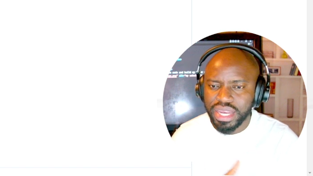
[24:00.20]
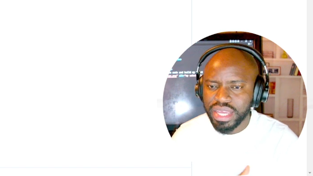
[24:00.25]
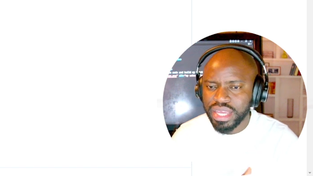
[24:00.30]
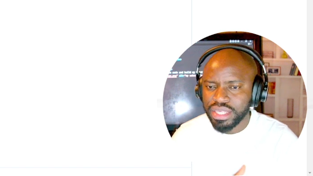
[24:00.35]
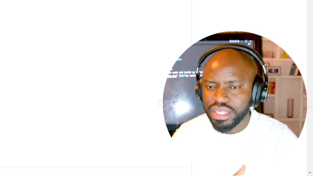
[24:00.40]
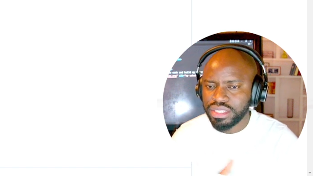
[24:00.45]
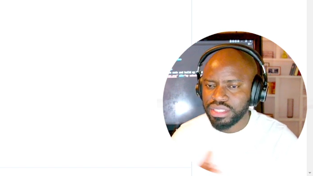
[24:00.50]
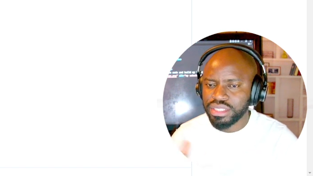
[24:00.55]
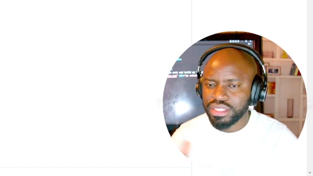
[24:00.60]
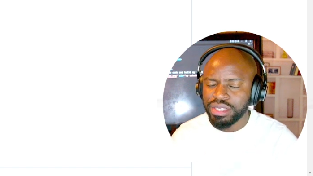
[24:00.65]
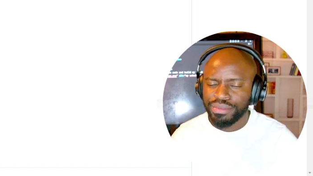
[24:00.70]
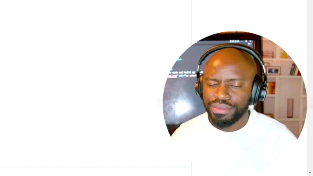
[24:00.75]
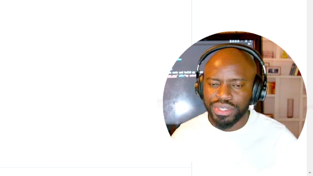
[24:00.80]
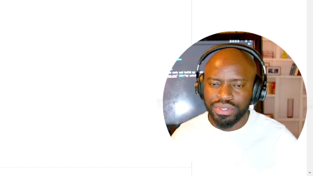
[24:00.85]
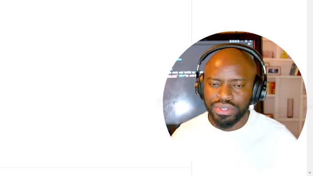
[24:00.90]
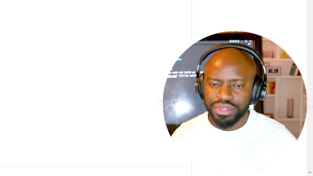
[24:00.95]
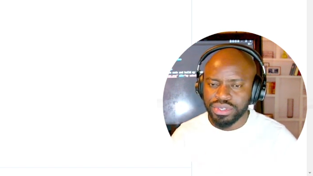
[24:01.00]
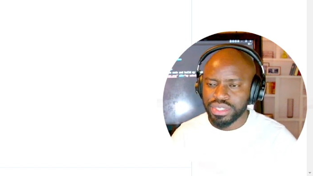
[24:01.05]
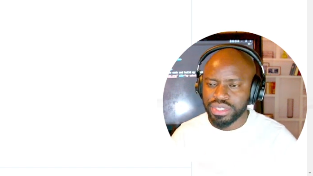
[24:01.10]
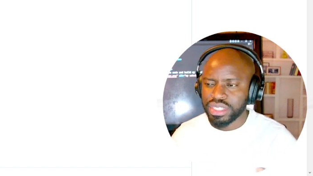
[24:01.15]
HTML
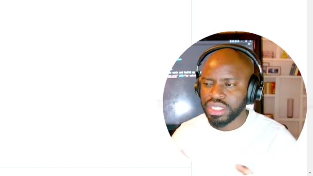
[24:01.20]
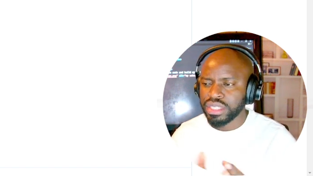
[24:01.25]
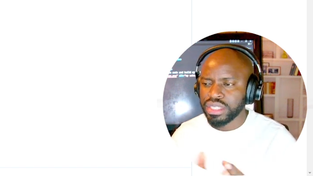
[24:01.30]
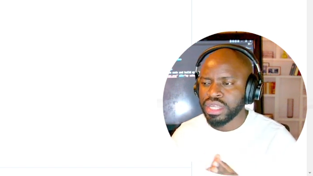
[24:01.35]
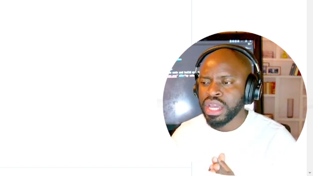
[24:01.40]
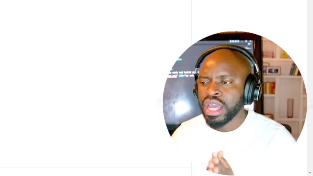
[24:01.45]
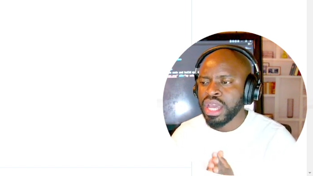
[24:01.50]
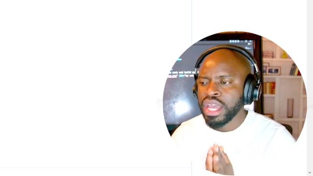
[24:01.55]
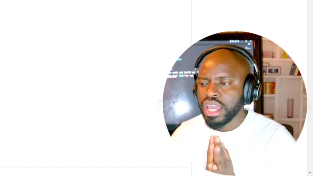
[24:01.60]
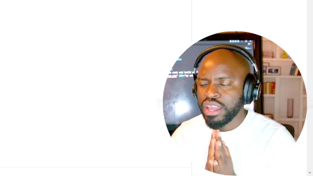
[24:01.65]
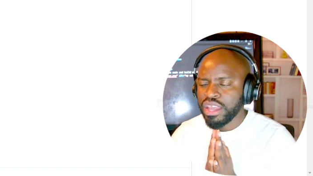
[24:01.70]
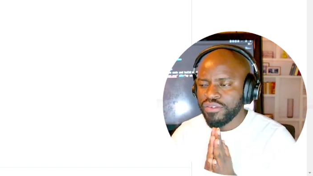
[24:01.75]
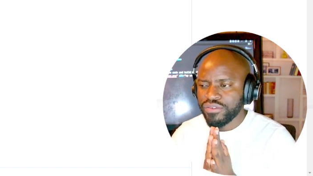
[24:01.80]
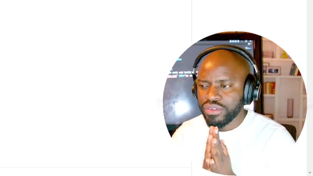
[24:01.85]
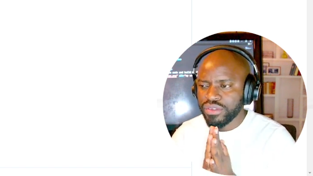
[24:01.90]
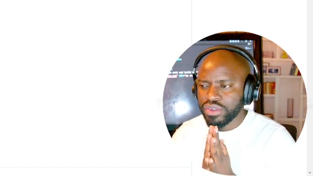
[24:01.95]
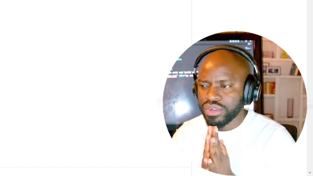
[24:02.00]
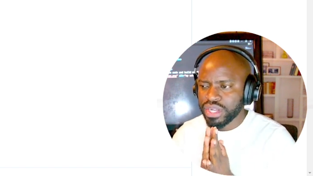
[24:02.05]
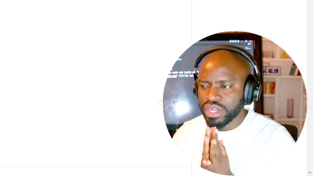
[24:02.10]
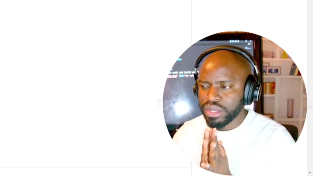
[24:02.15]
code. If you're
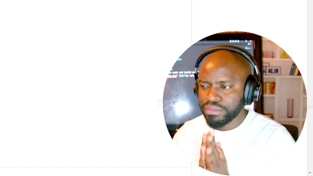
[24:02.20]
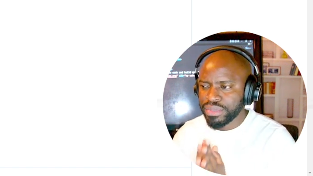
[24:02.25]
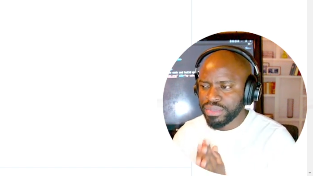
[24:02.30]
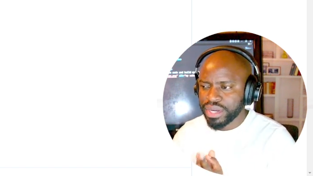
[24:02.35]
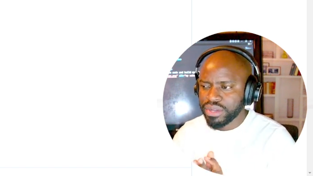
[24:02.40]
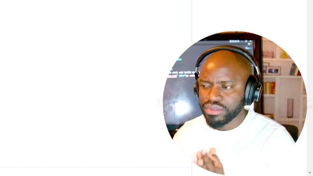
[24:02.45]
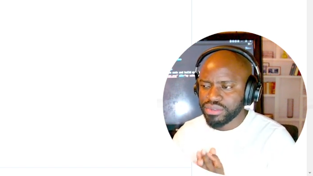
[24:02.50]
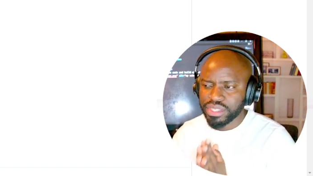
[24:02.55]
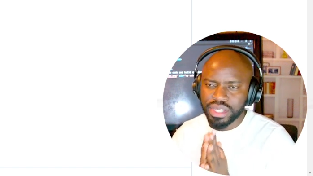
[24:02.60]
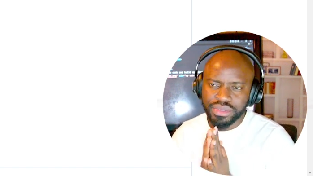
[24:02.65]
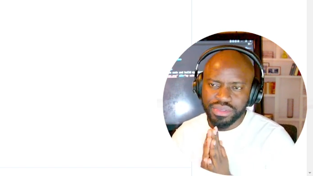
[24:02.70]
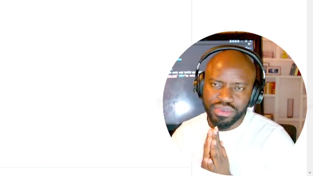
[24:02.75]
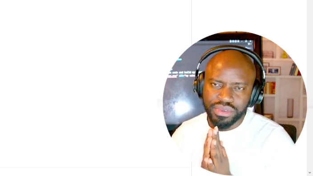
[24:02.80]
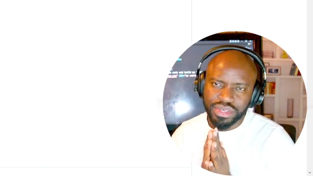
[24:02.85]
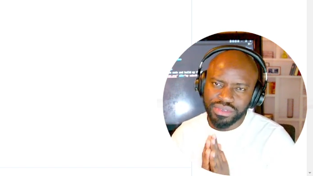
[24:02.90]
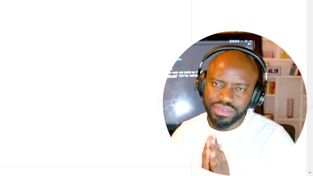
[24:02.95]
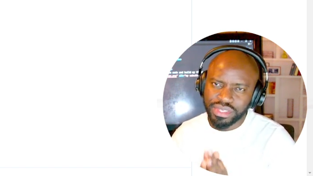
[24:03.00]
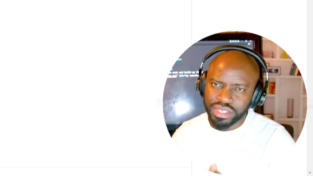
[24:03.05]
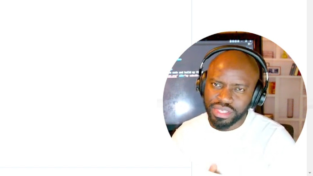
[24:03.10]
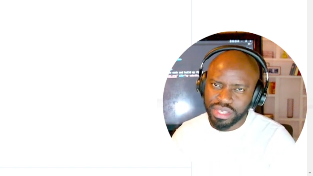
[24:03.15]
on the browser, you are
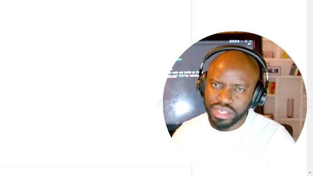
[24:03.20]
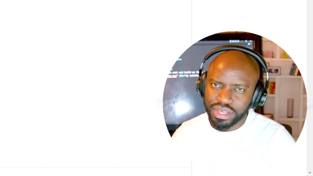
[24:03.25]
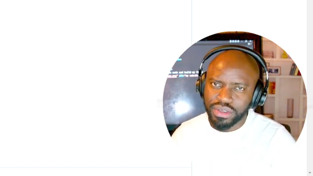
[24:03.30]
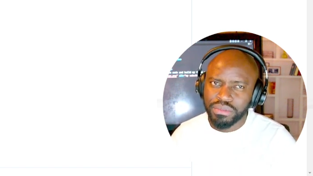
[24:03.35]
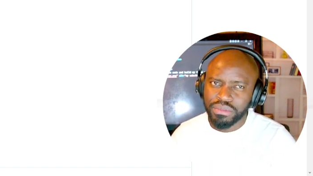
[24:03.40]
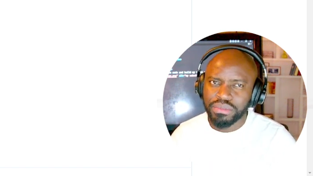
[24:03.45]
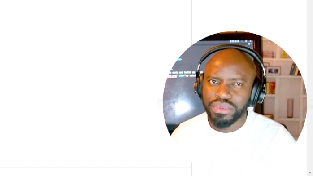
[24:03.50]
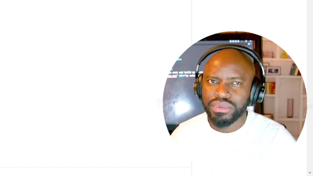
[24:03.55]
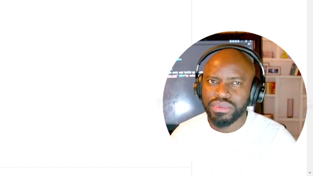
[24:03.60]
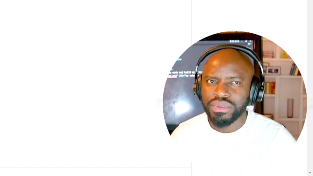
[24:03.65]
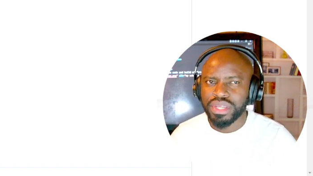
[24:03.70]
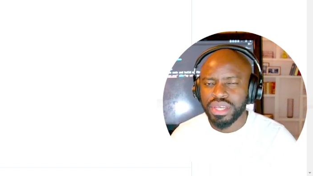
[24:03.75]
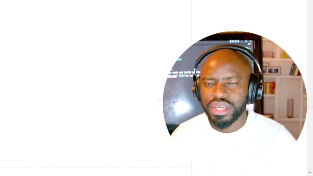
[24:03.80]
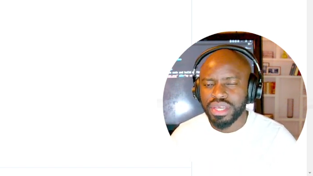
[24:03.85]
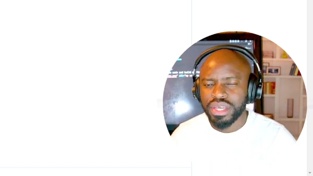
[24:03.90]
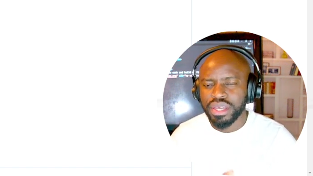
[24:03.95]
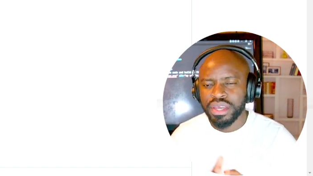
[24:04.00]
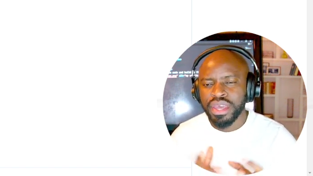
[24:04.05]
using a computer,